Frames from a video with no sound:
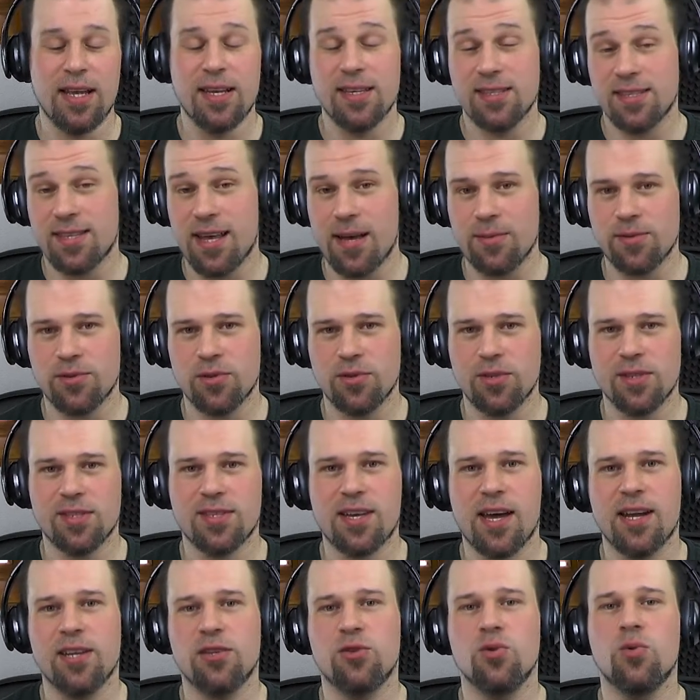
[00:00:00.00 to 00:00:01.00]
Samsung
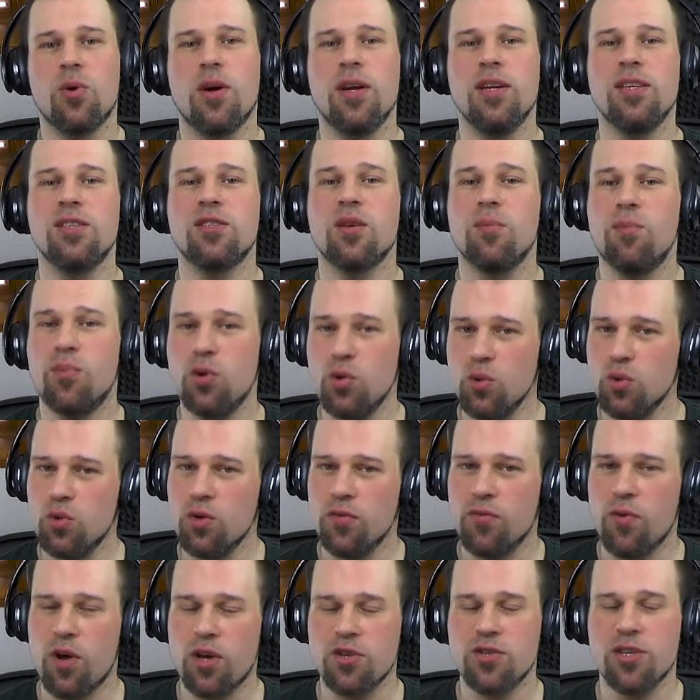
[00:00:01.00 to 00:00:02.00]
decided to release a
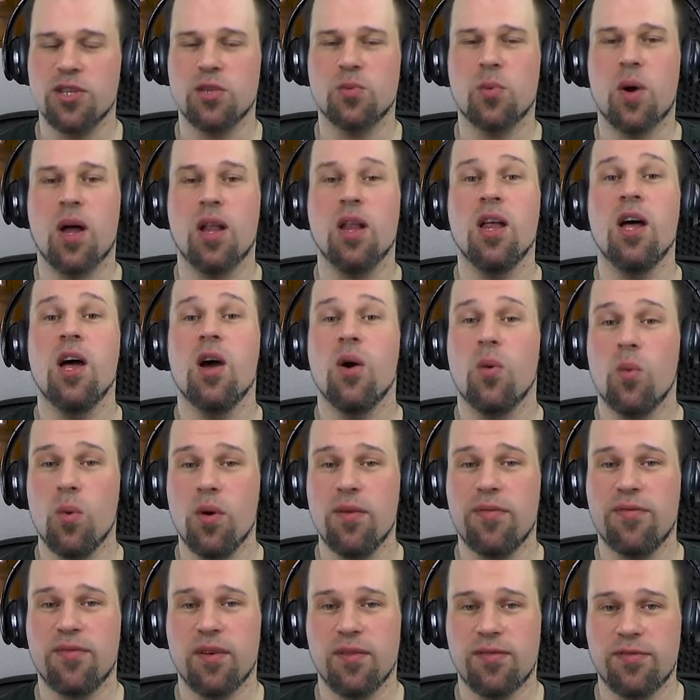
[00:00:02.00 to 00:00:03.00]
Bluetooth version as well
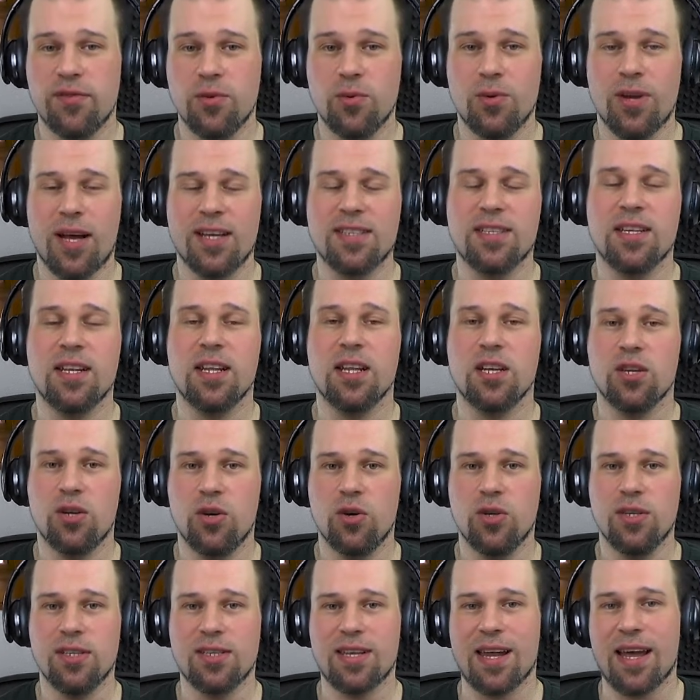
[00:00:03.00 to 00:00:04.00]
with a few nice little
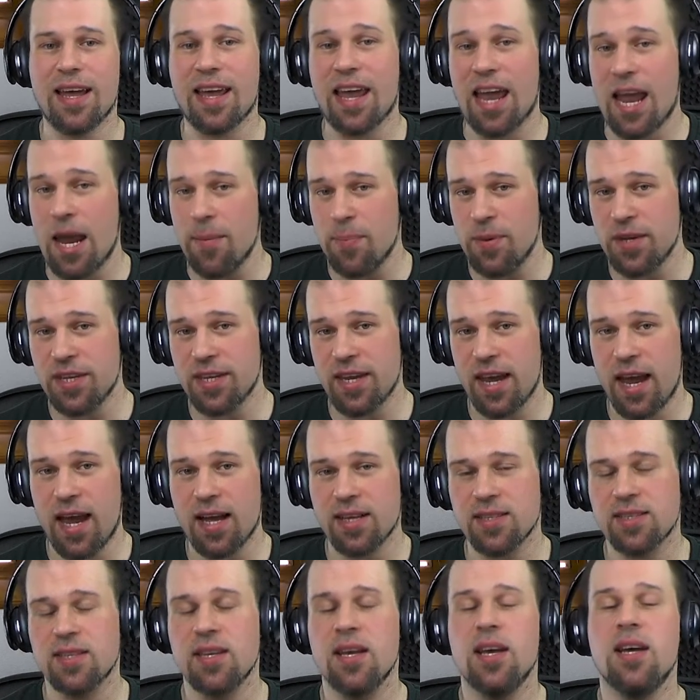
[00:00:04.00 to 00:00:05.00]
goodies like
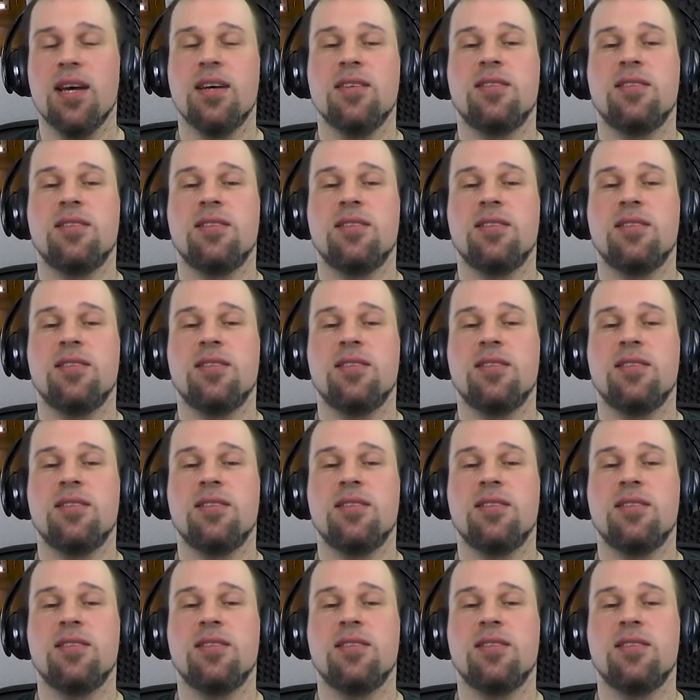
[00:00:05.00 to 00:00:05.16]
apt-x,